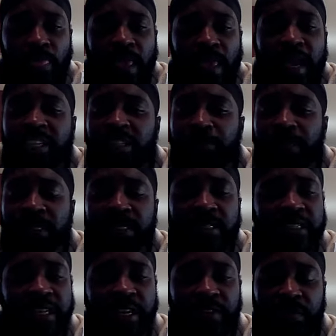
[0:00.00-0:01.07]
has been
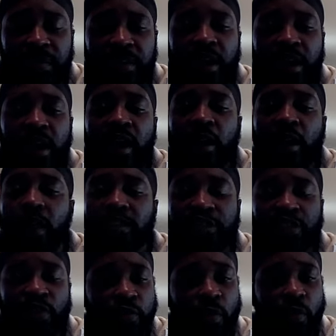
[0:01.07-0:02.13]
sifted amongst
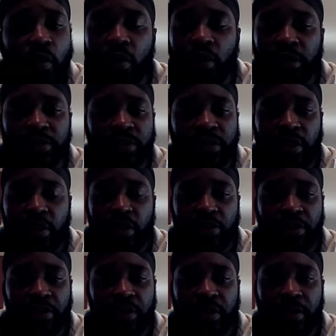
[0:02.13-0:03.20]
the 4 corners of the
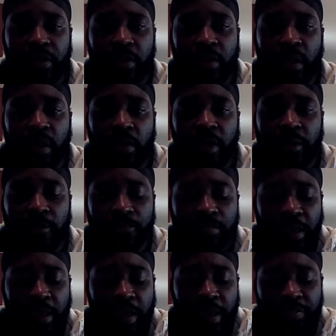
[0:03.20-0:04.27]
earth. All right?
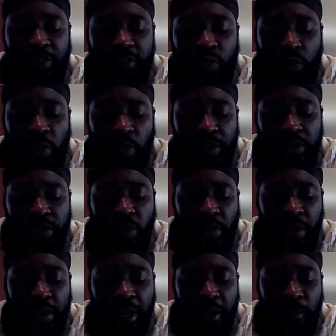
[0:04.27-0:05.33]
And this is what we're
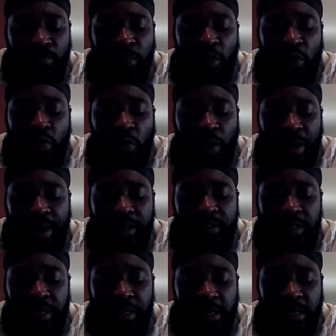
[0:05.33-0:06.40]
doing now. Raise
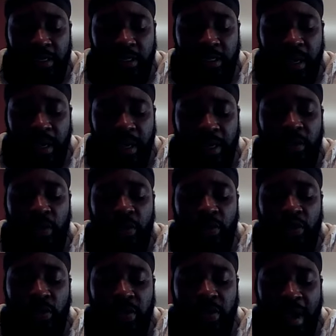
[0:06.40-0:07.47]
the ensign
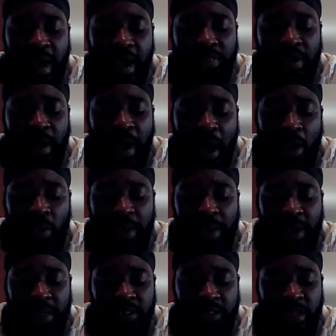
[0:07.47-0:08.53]
to gather our
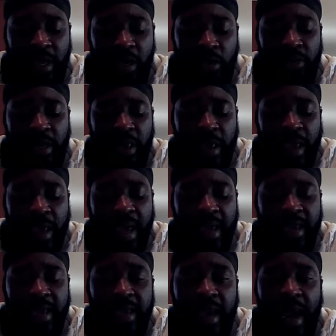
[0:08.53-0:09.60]
exiles
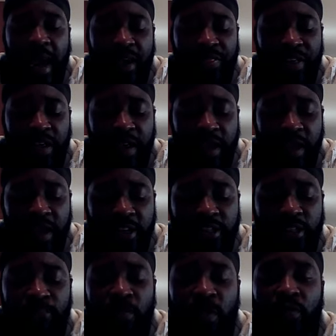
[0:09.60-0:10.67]
and gather
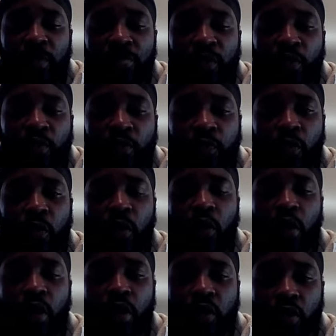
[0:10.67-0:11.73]
us from the
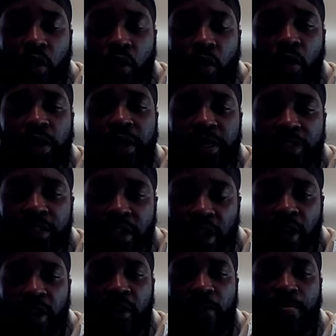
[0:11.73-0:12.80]
4 corners
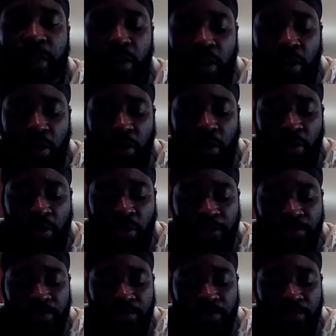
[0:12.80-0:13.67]
of the earth.